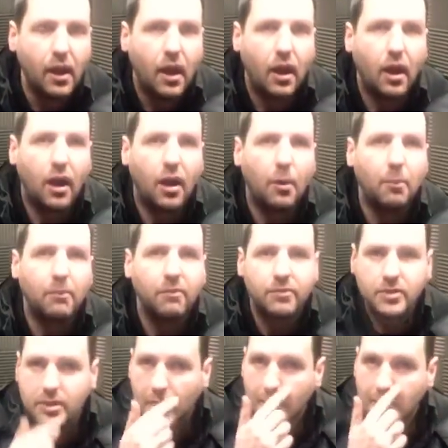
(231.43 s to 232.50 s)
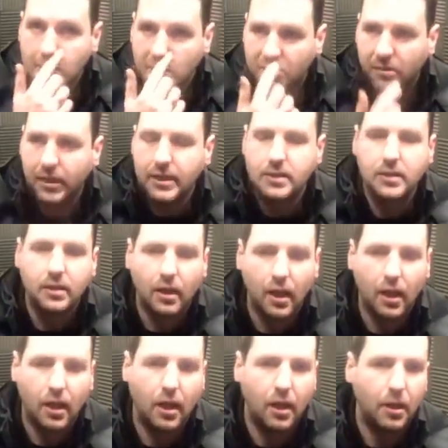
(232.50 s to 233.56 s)
for stage
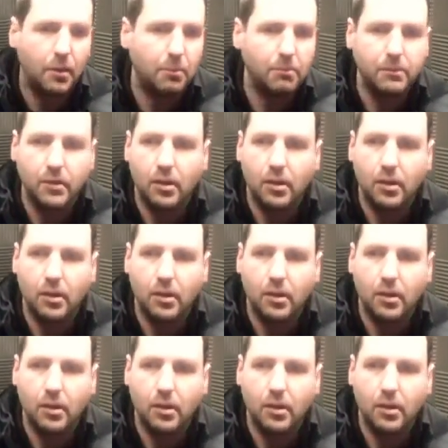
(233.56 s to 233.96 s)
3s.